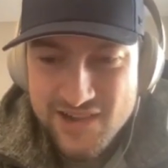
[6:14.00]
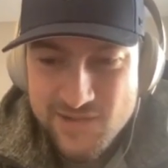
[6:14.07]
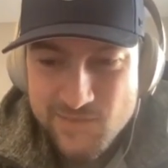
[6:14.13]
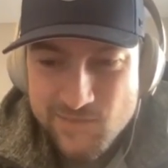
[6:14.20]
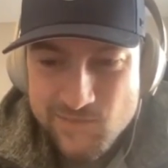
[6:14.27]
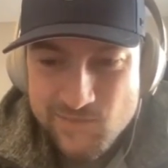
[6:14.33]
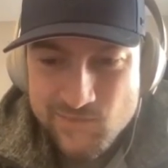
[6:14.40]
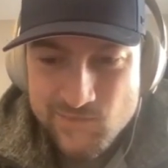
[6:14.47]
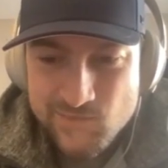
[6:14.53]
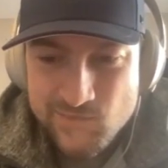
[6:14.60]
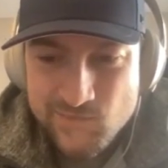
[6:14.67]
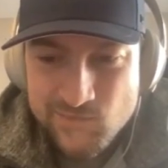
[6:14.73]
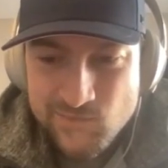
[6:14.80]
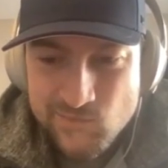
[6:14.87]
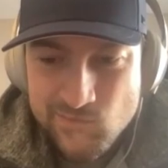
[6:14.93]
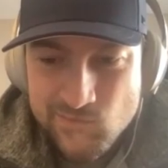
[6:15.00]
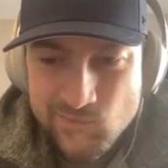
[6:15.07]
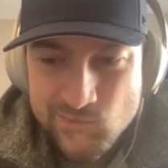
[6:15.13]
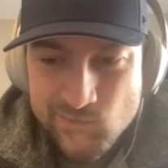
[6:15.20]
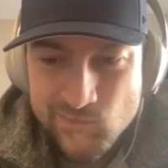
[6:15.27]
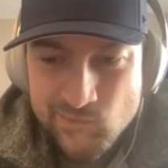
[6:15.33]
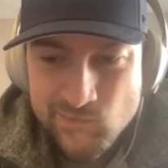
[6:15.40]

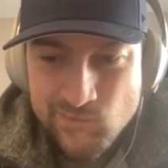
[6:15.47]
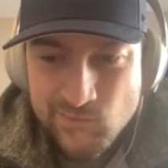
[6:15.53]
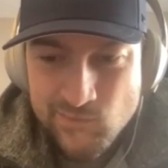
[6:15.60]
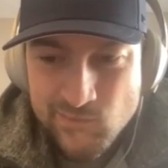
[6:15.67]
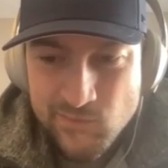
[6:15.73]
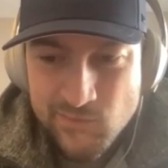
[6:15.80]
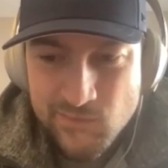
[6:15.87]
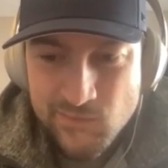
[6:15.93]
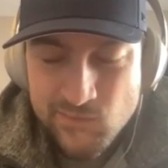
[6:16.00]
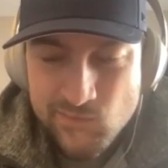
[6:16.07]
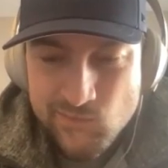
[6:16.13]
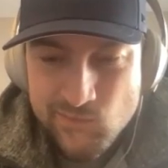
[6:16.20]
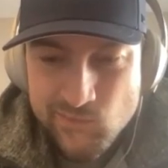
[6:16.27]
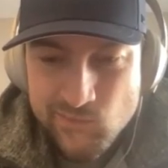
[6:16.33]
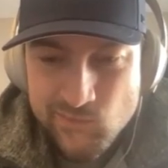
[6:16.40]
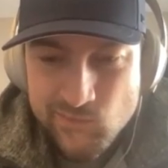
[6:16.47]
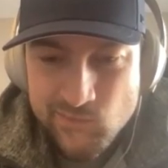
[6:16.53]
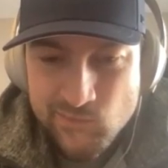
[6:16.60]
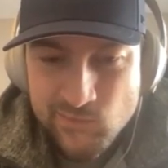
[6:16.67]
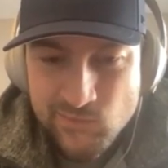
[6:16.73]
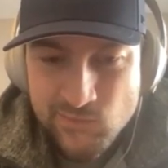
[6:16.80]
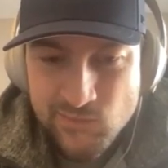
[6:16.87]

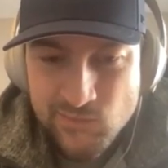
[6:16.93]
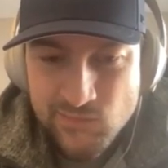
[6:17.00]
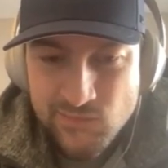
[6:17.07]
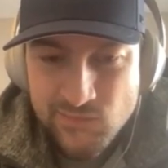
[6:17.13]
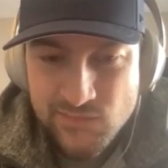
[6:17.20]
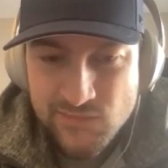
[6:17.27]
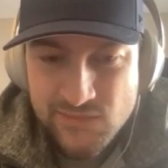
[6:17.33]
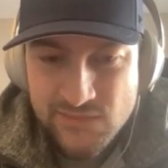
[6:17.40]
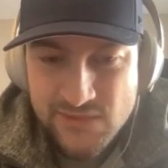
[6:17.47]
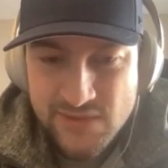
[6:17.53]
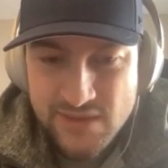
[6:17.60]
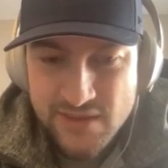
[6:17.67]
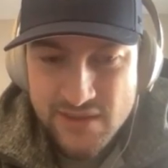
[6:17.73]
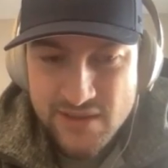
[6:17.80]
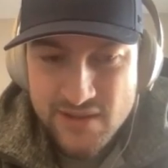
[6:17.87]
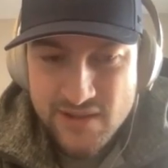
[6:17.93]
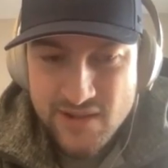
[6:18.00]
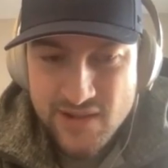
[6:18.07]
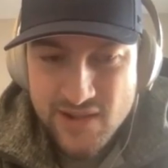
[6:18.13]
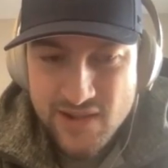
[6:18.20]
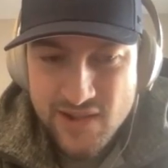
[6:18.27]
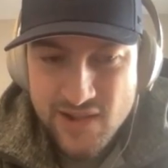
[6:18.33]

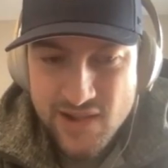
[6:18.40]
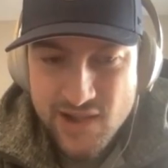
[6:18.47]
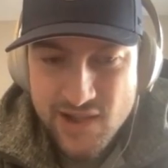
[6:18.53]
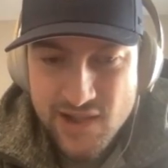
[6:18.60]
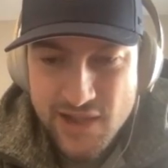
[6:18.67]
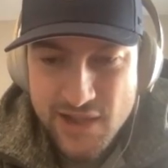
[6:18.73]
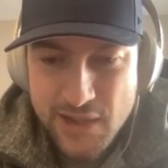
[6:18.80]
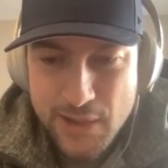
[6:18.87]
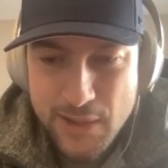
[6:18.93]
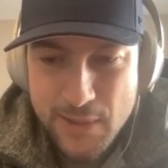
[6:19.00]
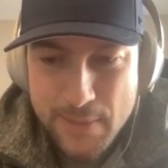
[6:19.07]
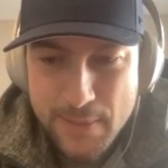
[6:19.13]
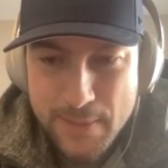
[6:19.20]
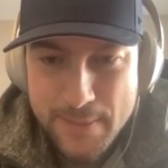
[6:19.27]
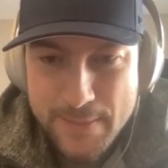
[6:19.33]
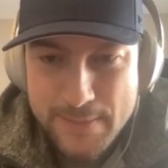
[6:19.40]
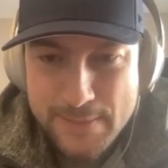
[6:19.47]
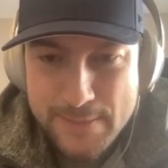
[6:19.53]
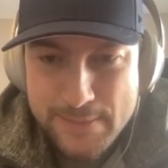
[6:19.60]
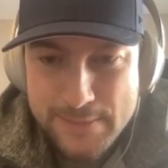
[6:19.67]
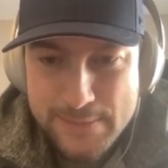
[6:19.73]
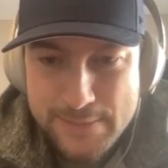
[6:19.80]

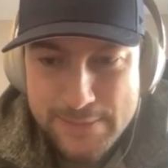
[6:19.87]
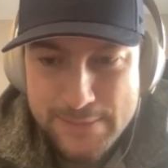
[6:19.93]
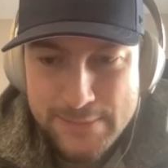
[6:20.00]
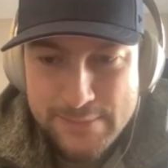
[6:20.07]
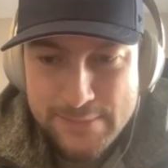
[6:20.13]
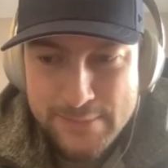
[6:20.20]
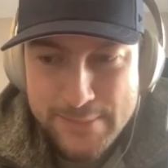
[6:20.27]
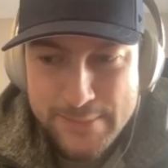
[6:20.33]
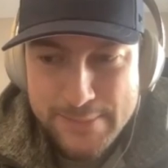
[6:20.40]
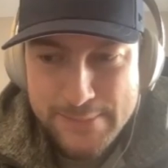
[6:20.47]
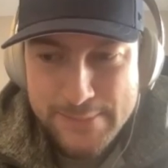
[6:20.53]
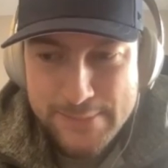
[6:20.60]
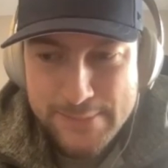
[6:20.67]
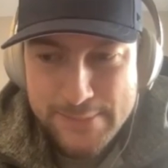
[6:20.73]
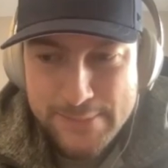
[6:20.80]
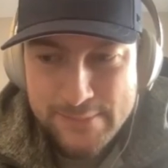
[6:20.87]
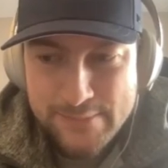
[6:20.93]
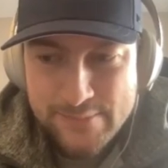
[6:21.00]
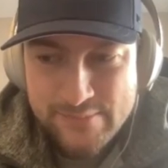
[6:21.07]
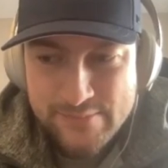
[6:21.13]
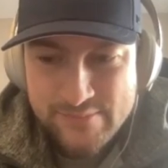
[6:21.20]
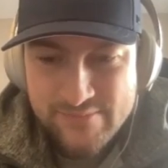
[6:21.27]

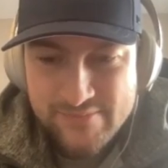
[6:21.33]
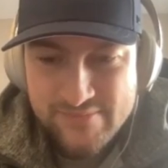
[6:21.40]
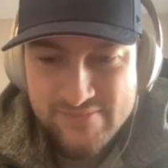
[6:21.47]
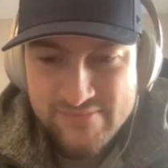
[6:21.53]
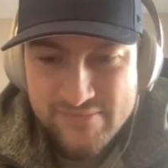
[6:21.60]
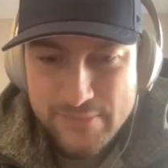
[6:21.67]
(silent)